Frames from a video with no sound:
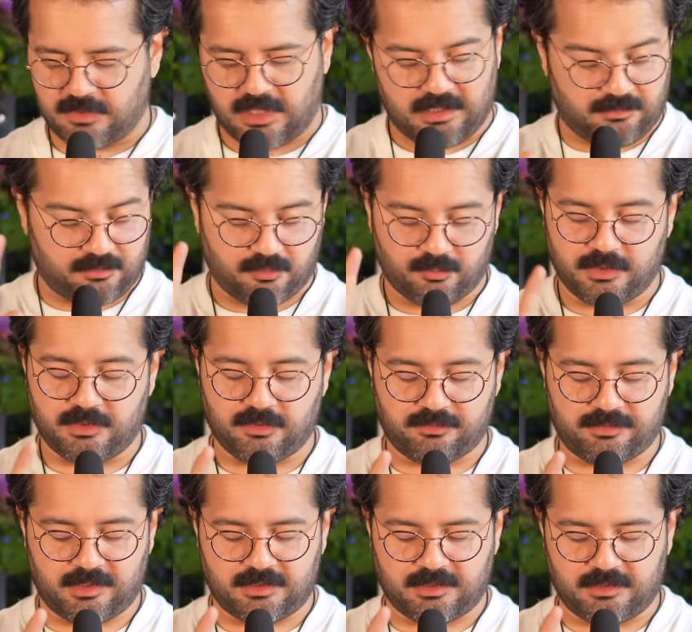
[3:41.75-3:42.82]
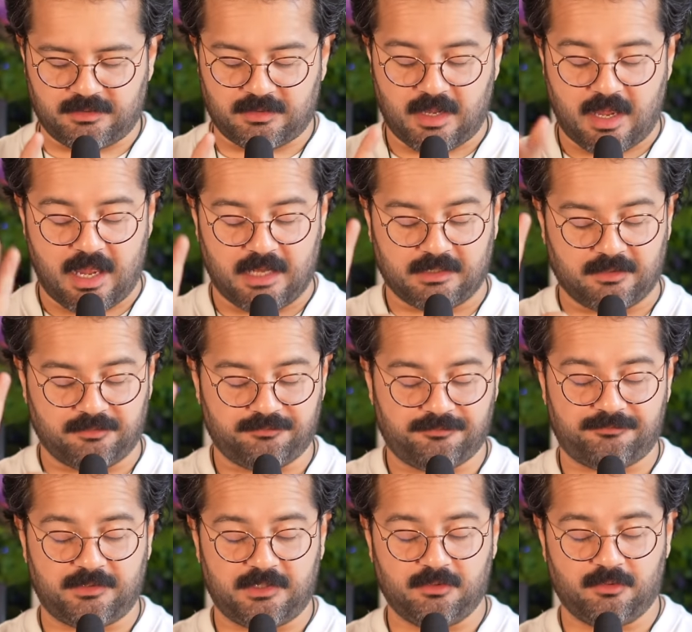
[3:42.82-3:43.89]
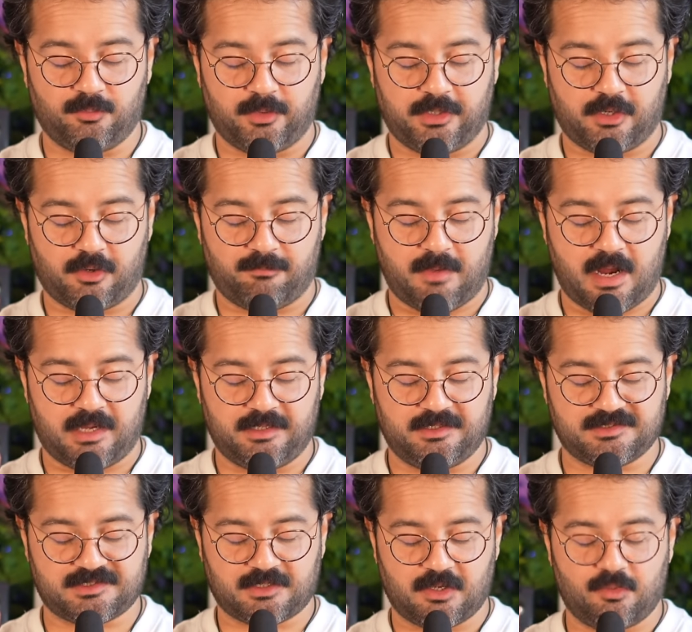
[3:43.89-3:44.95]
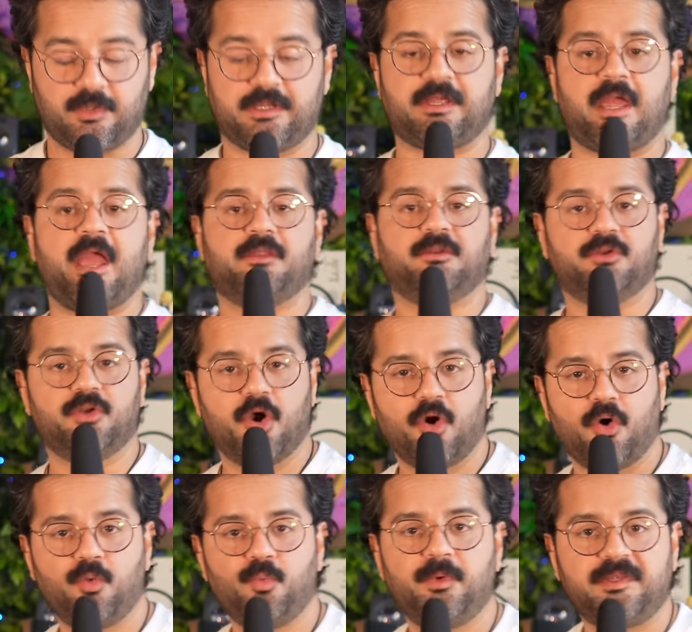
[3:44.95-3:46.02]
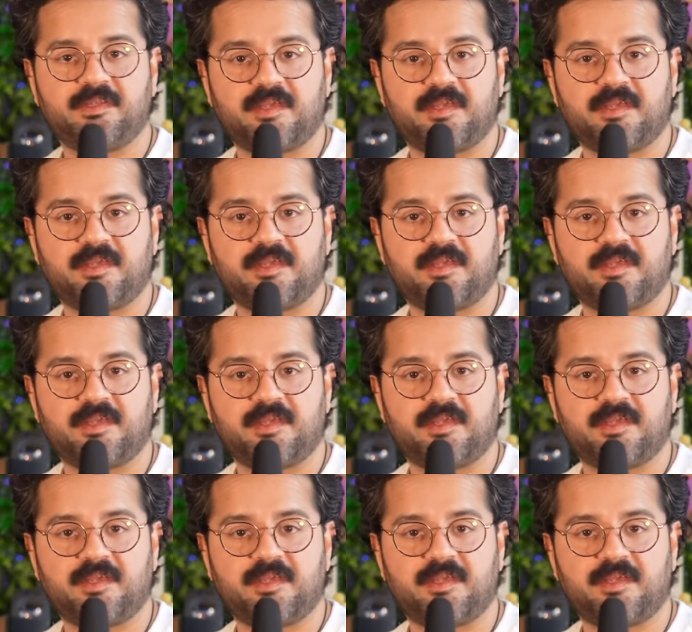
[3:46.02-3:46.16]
I know what you're thinking. I can feel where your mind is going, and no, we